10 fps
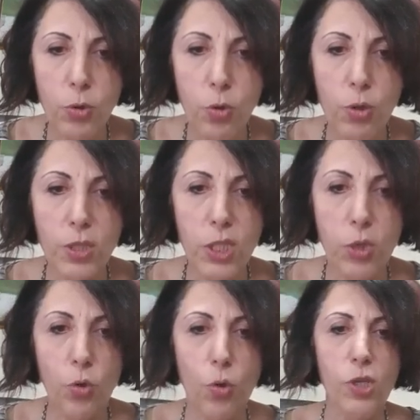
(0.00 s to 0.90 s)
Long
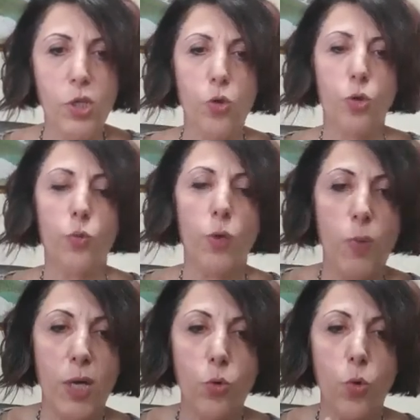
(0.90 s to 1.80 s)
story short, we
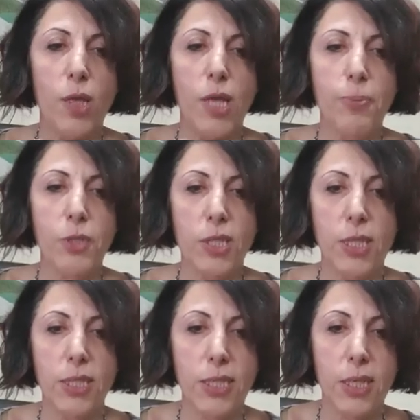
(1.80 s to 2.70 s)
want coil options
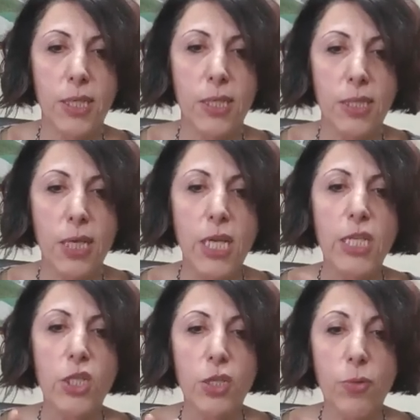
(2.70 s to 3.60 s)
on the second
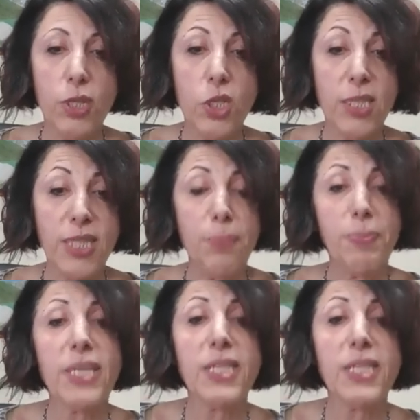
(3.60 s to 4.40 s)
generation SIMPLEX.